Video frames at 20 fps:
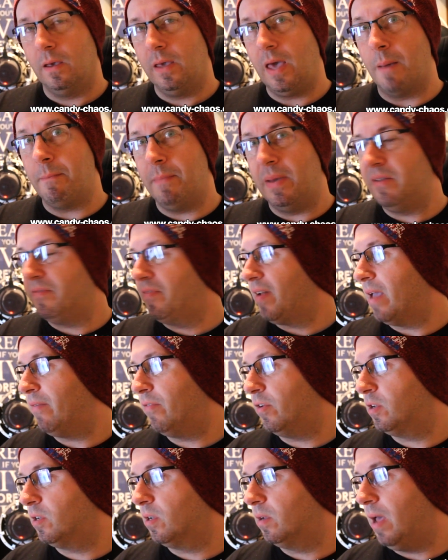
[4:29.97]
yeah, mint
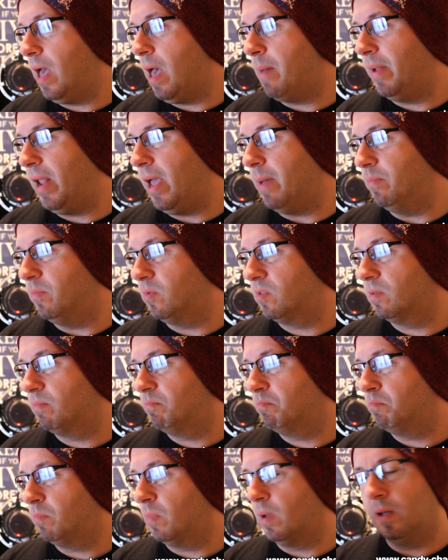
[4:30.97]
flavoured M&Ms,
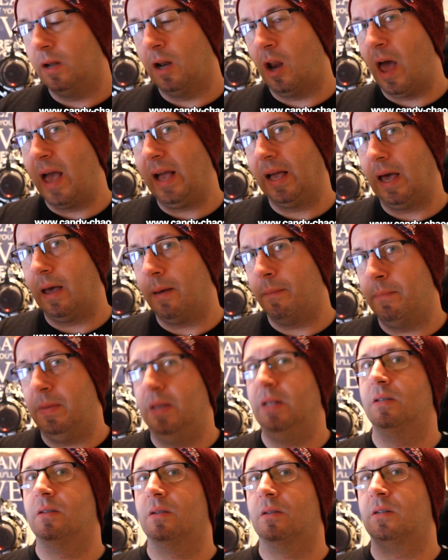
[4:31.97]
like
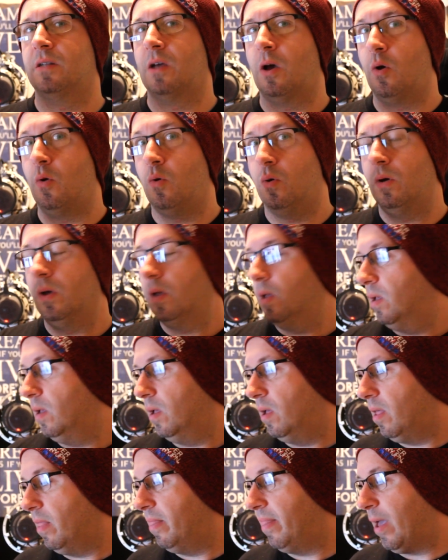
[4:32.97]
mint. So
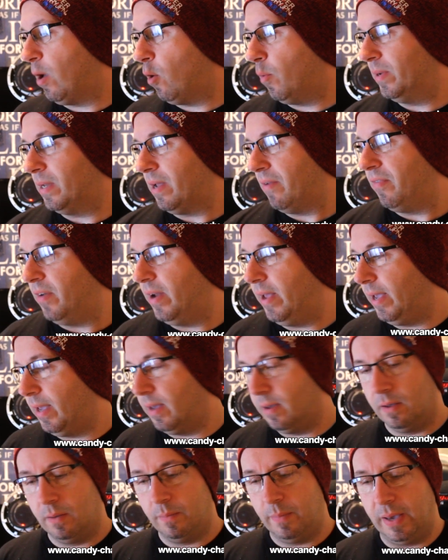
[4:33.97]
they will be
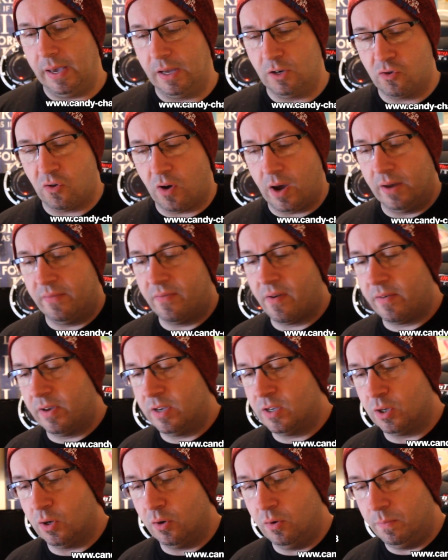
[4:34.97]
definitely being tried very
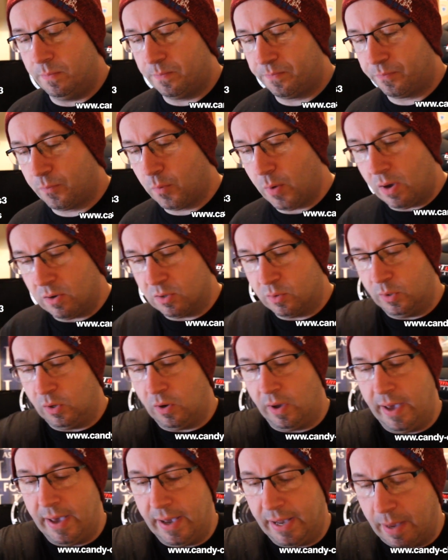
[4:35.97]
soon. What else we
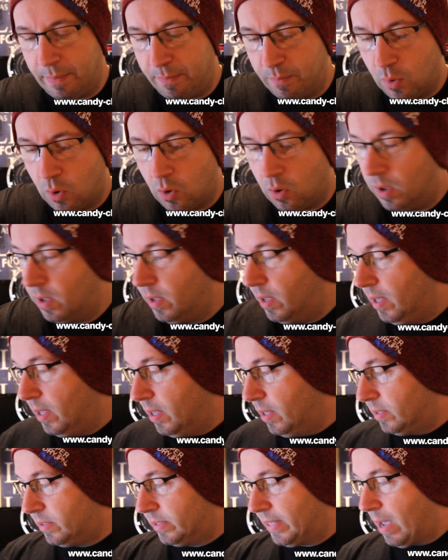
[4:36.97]
got here? A couple more
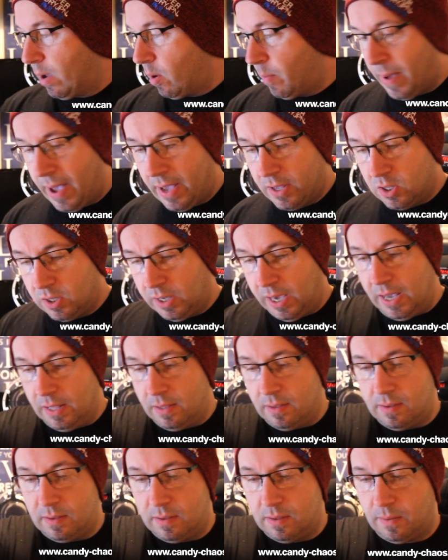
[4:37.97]
Sour Patch
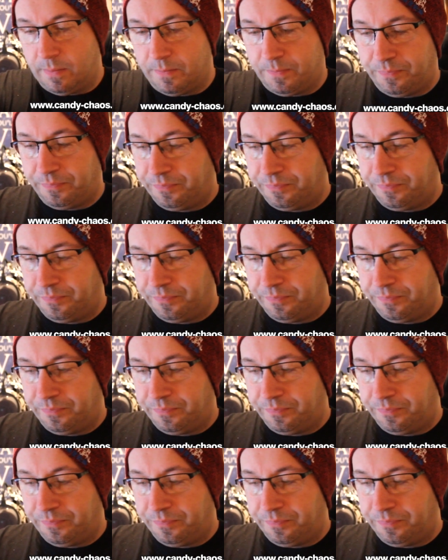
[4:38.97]
Kids